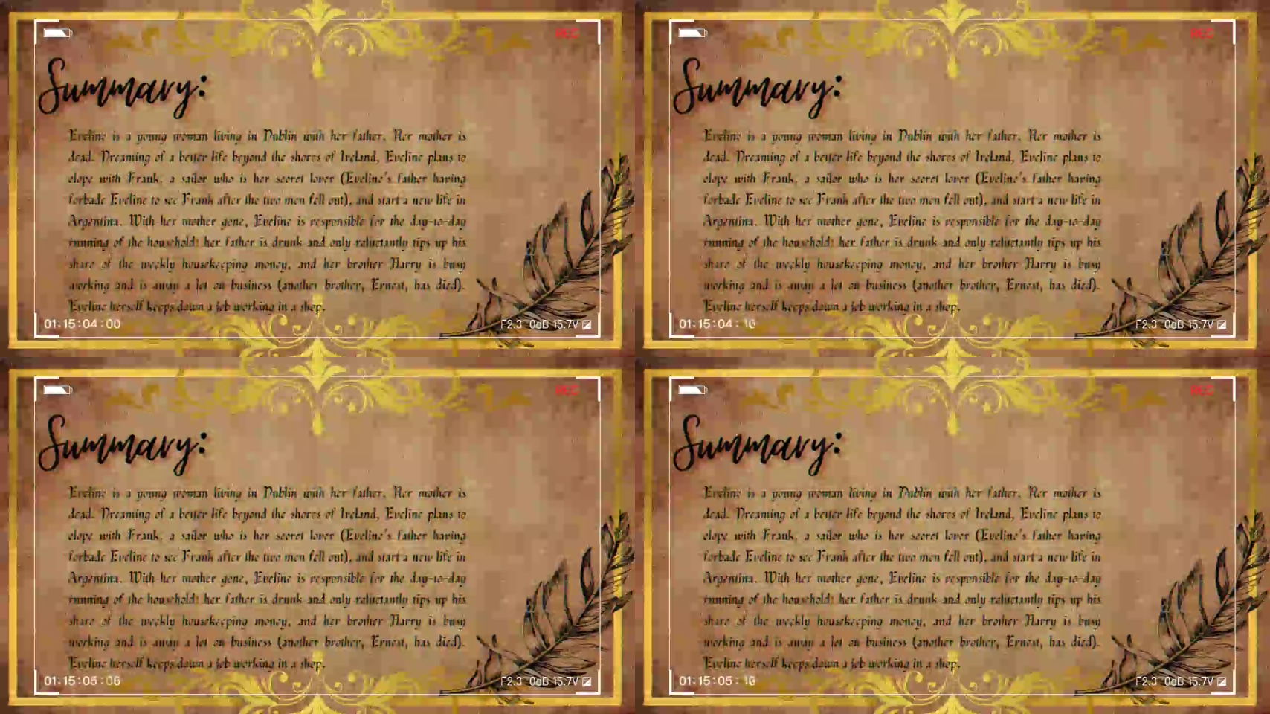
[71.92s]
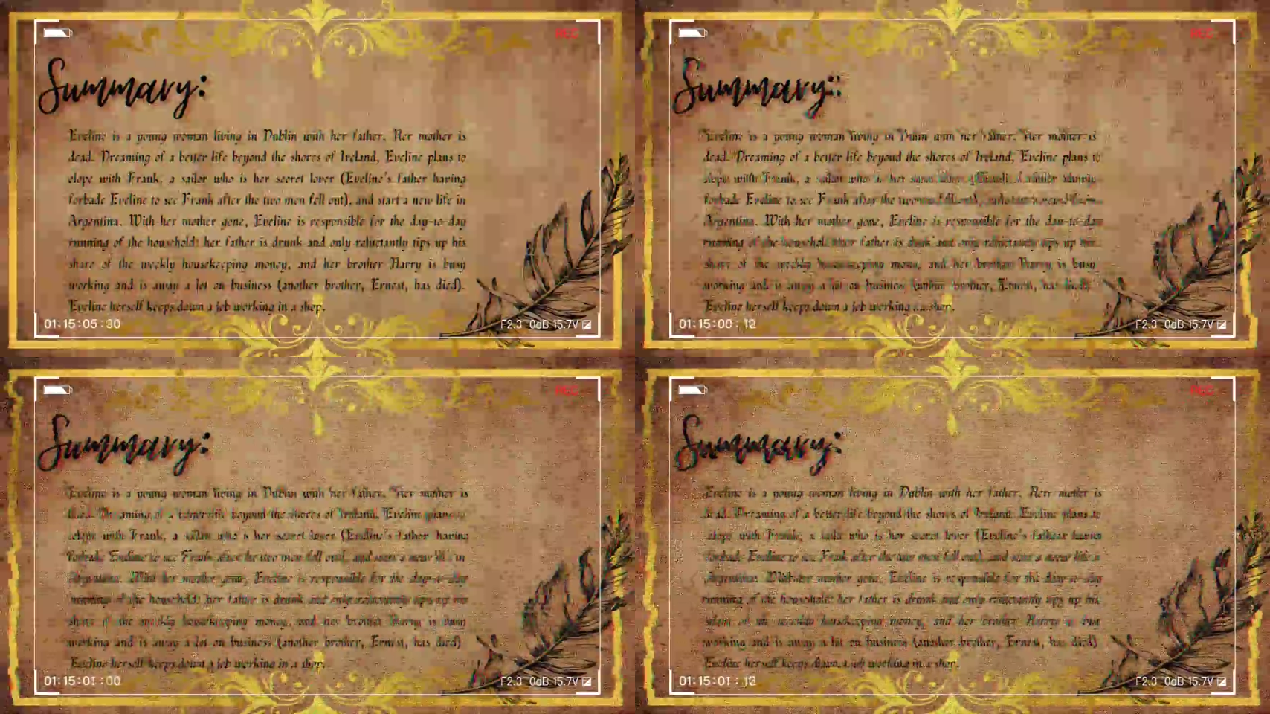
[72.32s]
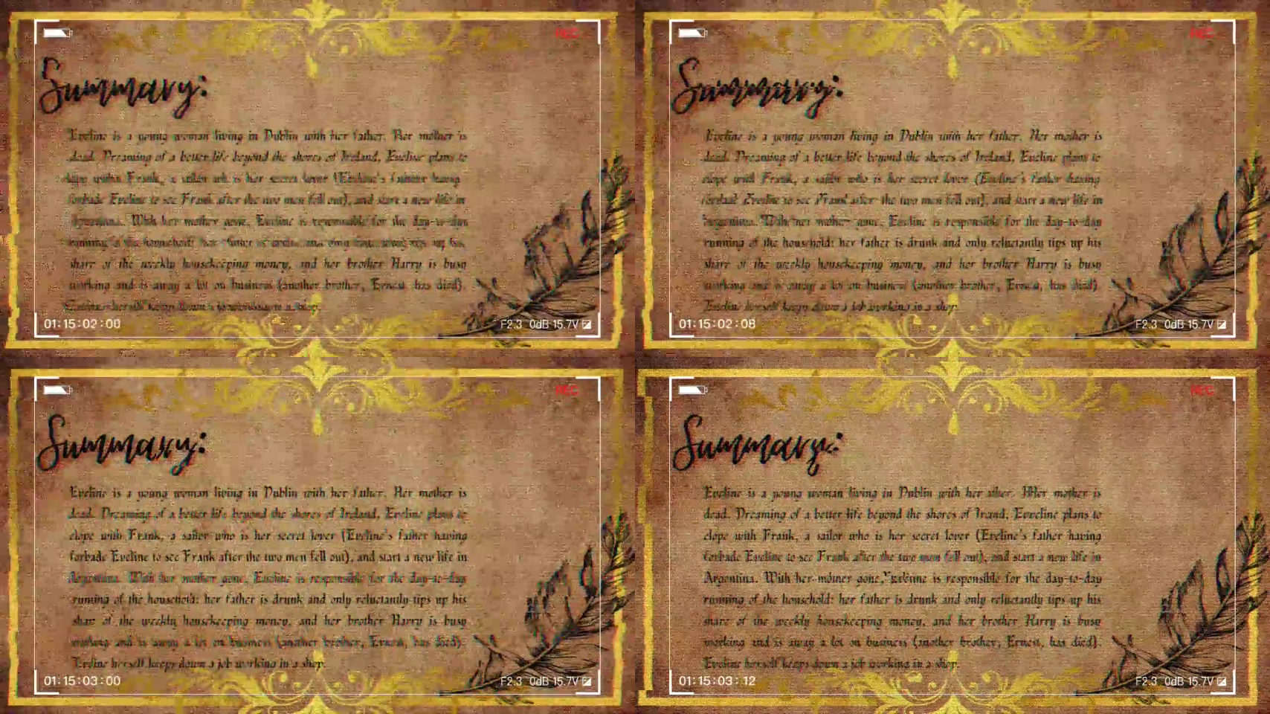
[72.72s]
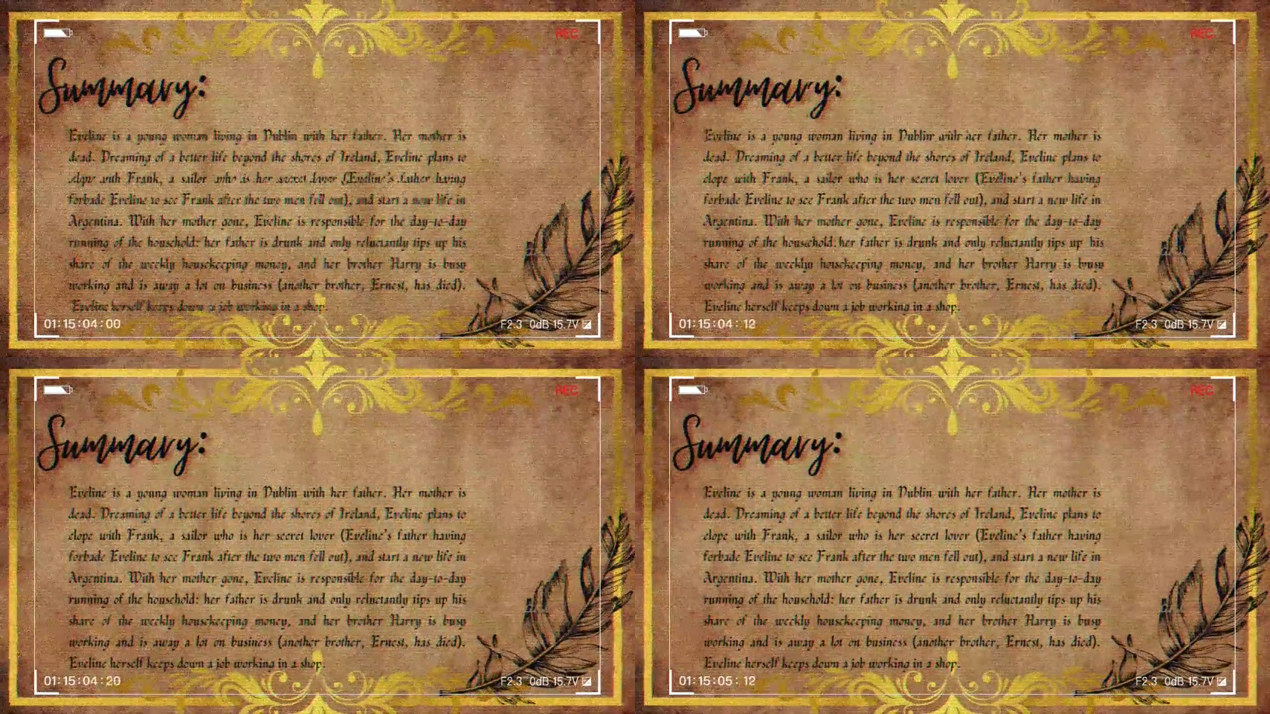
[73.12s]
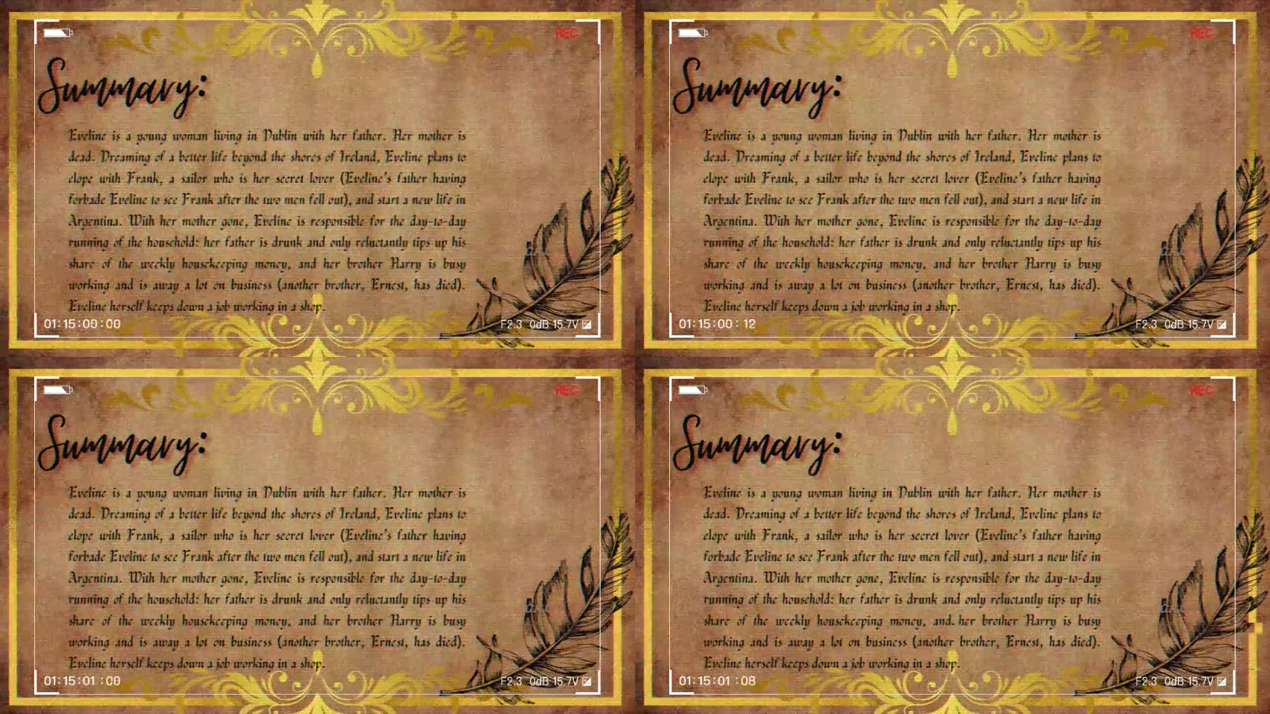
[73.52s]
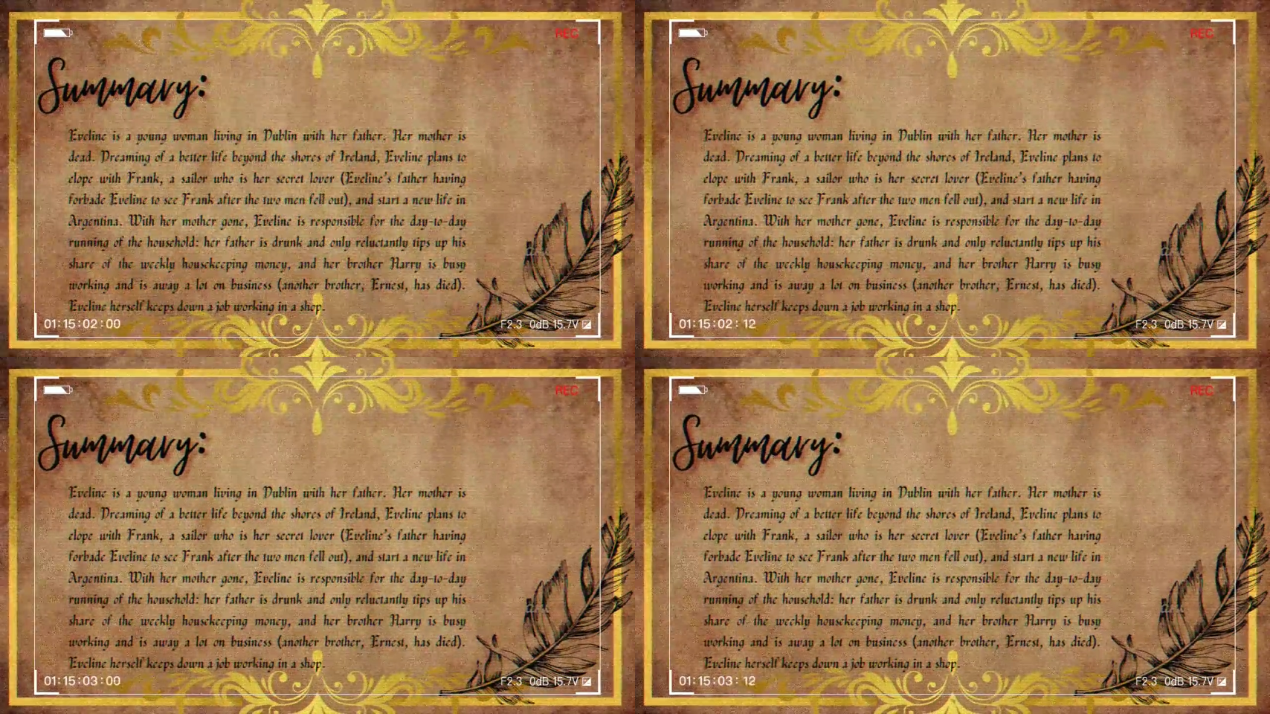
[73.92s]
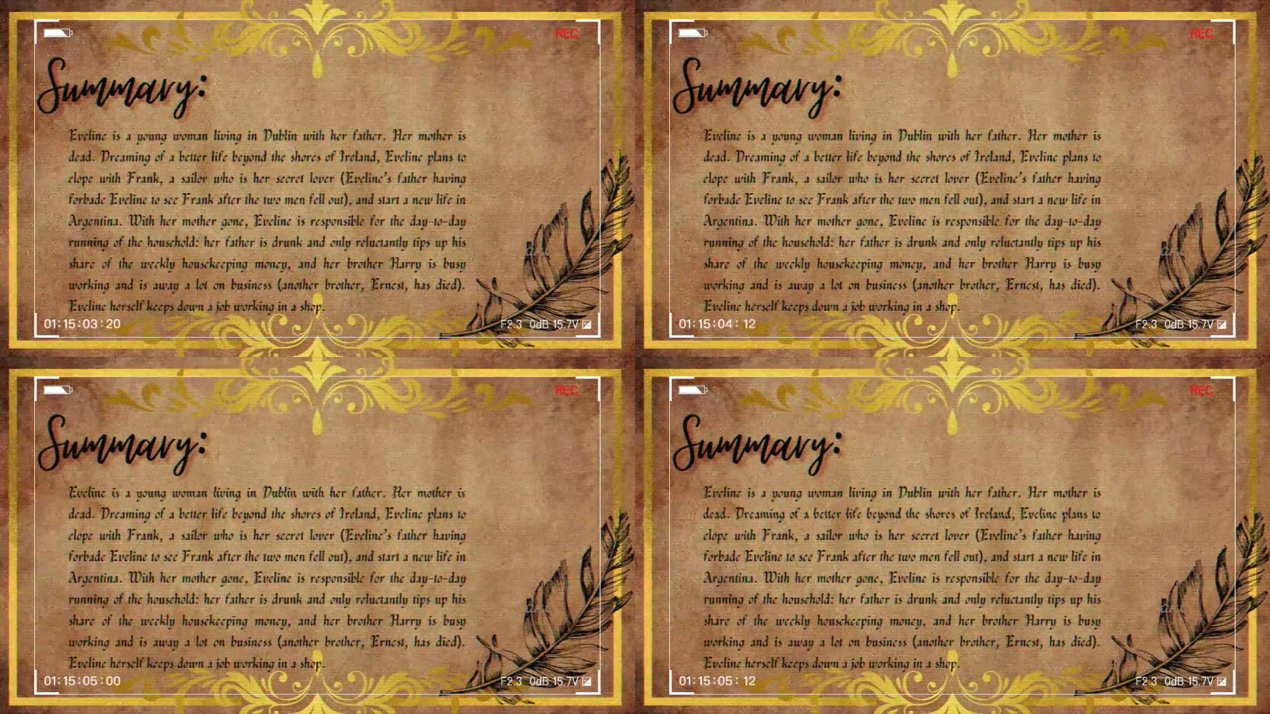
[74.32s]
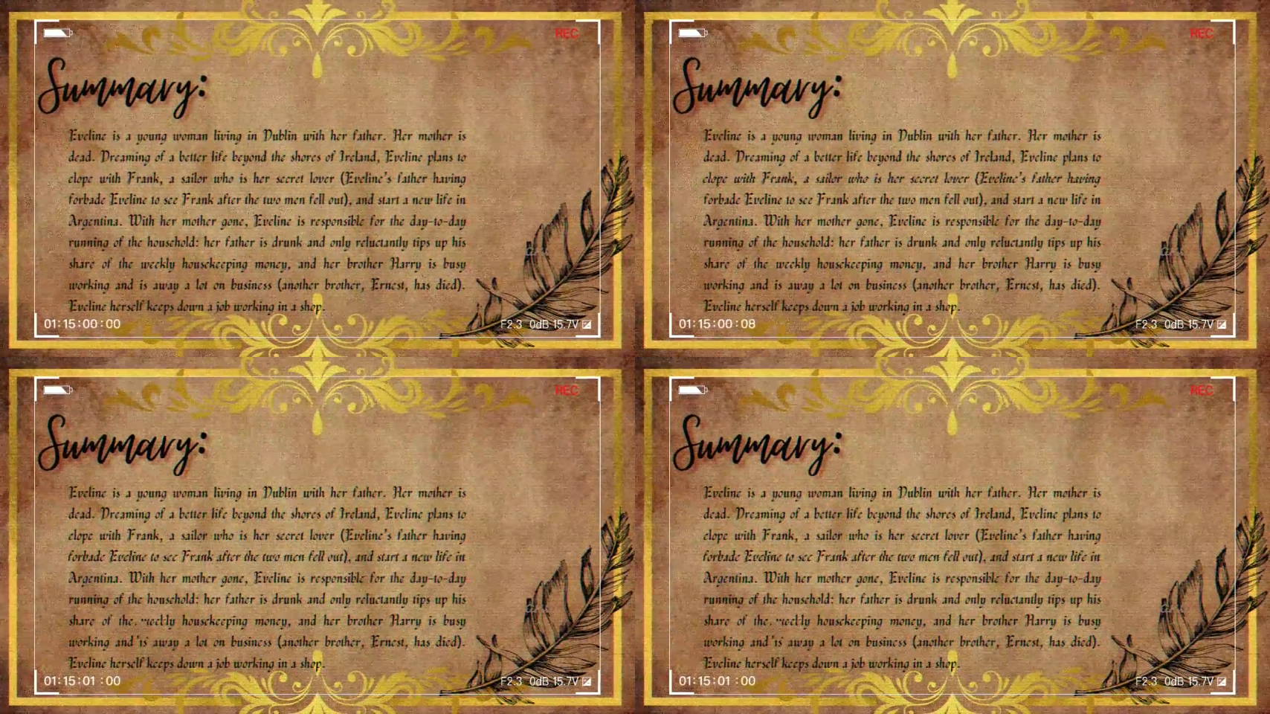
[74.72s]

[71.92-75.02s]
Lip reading: Nobody's mouth can be seen.